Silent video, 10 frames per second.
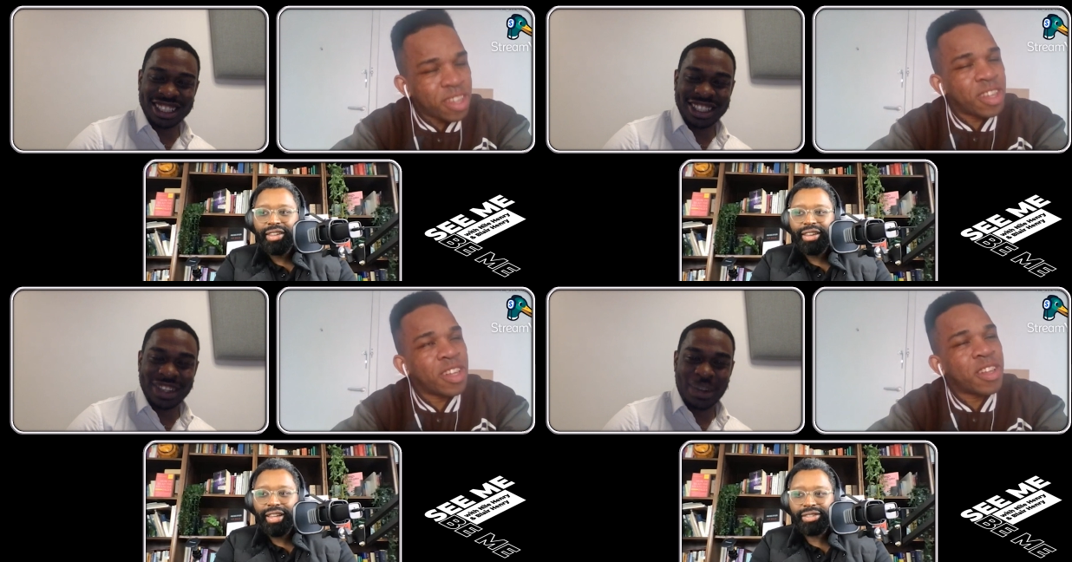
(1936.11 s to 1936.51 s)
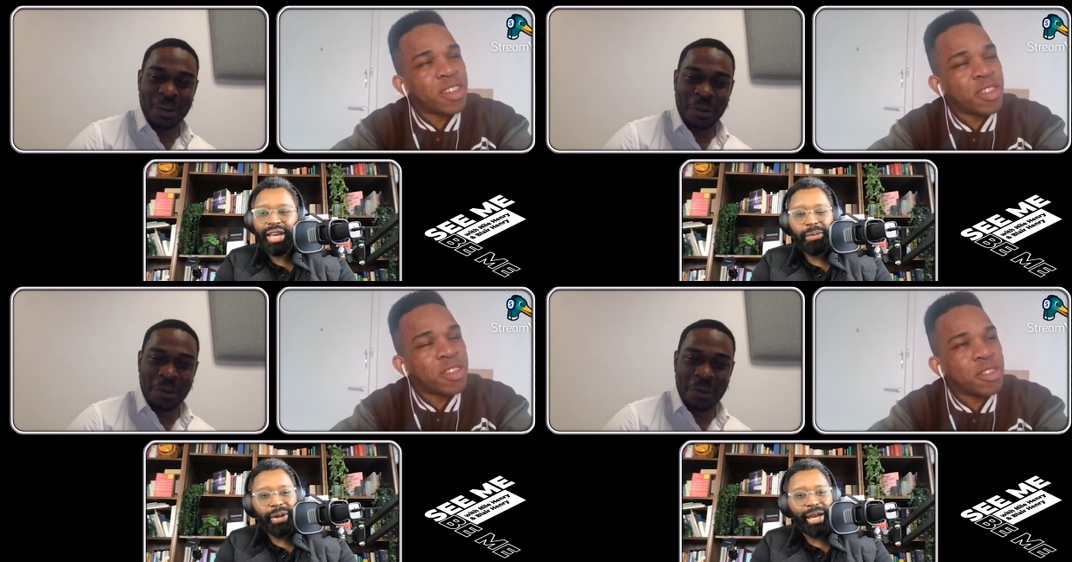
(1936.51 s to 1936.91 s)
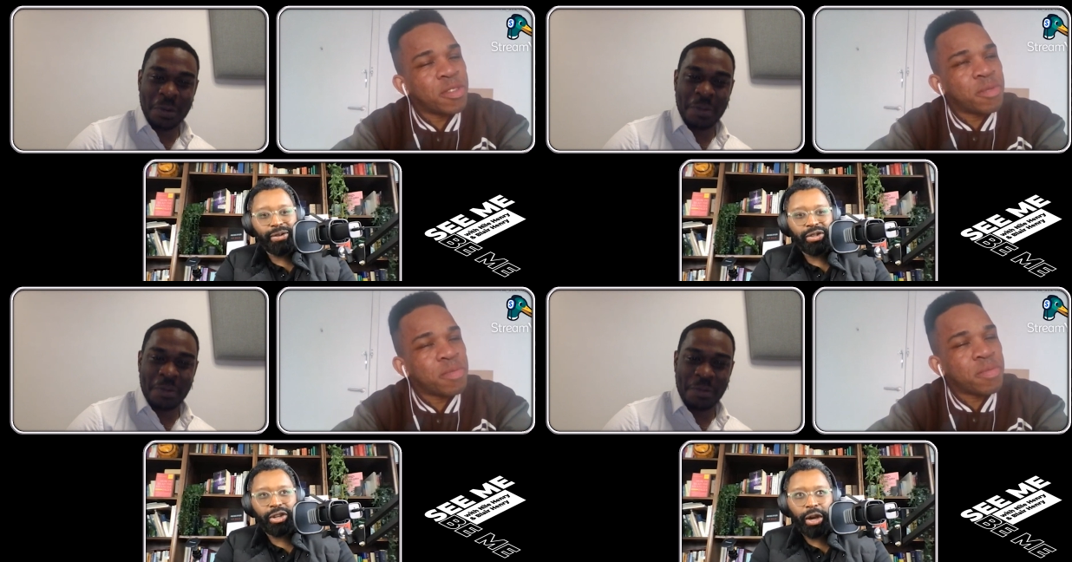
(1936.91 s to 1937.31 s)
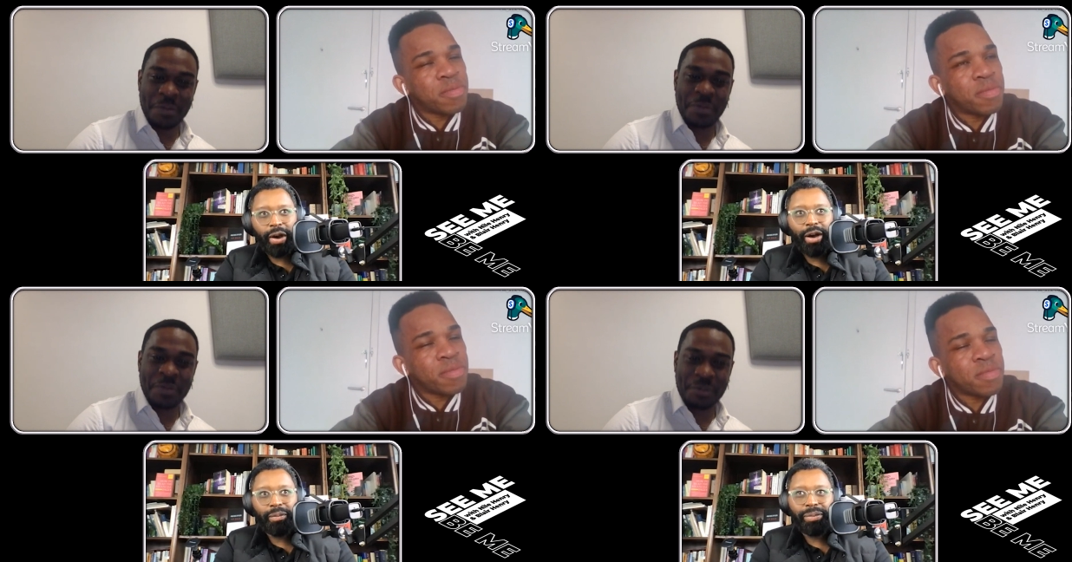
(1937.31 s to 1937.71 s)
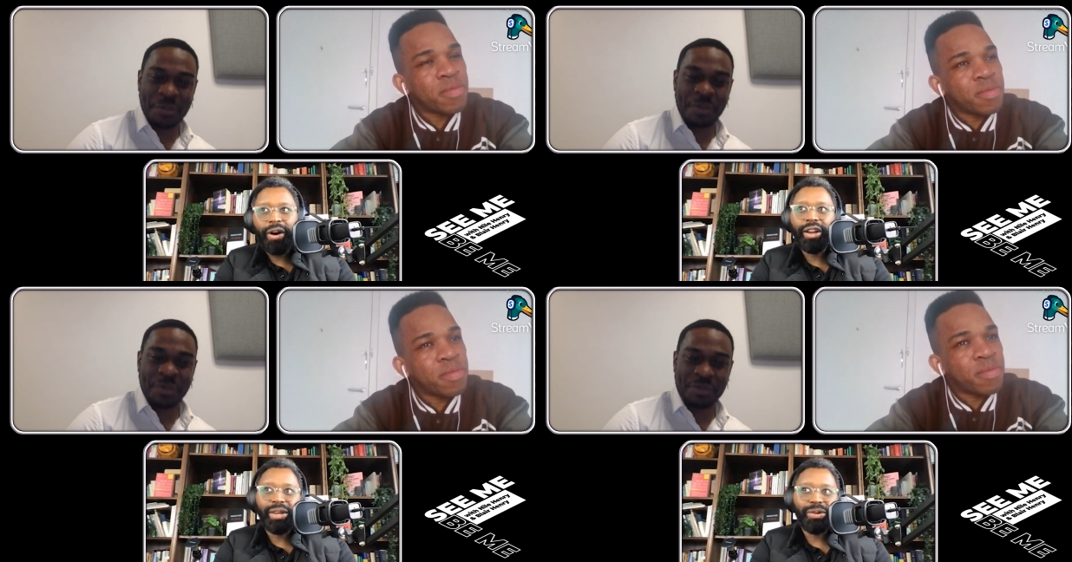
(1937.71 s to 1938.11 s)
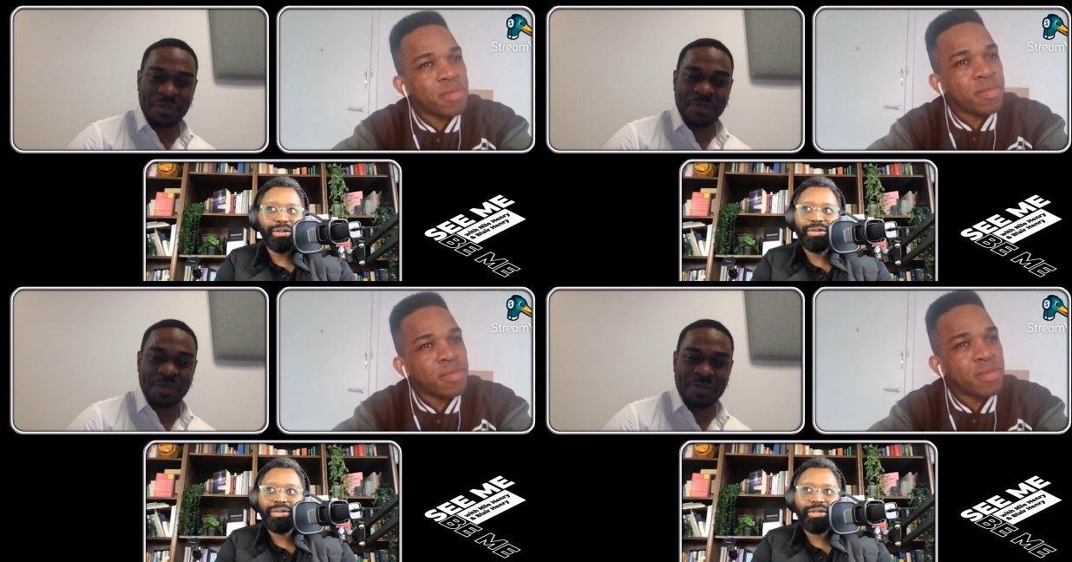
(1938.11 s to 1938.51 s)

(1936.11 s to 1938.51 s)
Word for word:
Speaker 1: it's like being able to go out and party with